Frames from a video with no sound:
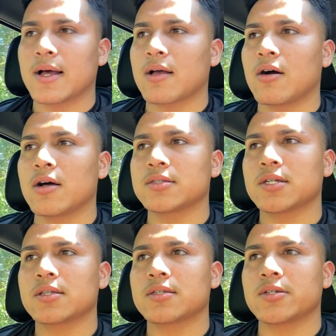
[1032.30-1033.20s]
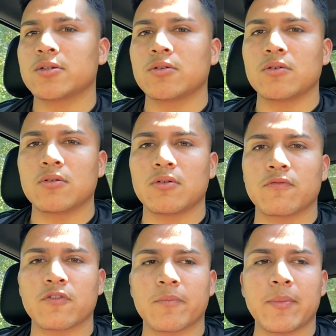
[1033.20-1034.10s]
content
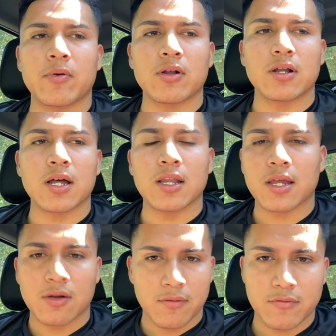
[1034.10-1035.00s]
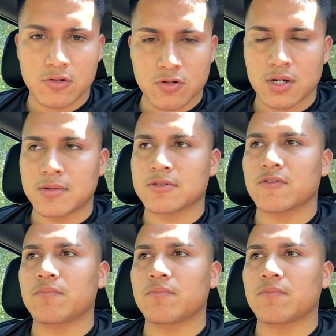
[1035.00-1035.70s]
for people to not let go of their dreams,